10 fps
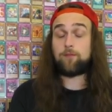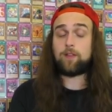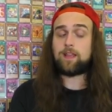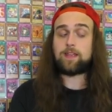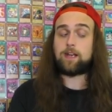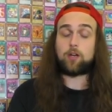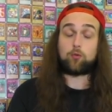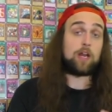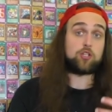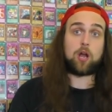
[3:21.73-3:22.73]
I feel like they did a
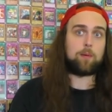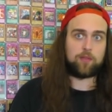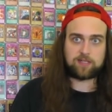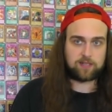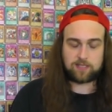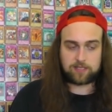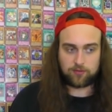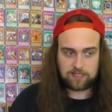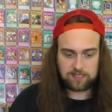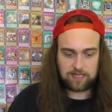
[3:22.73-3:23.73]
great job on this list,
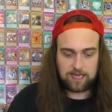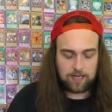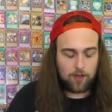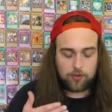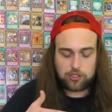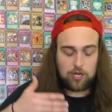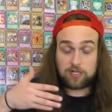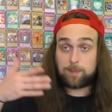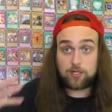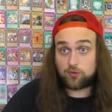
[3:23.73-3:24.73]
seriously. Hitting all the
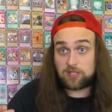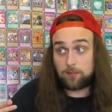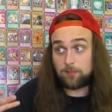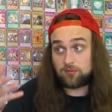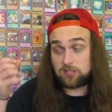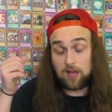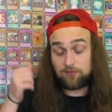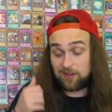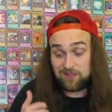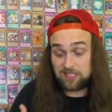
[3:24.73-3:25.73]
generic special summonable
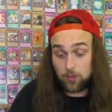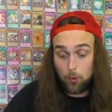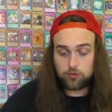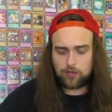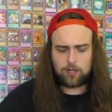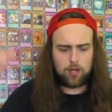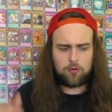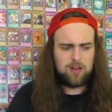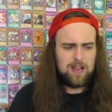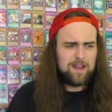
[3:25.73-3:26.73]
stuff, leaving Skulldread alone.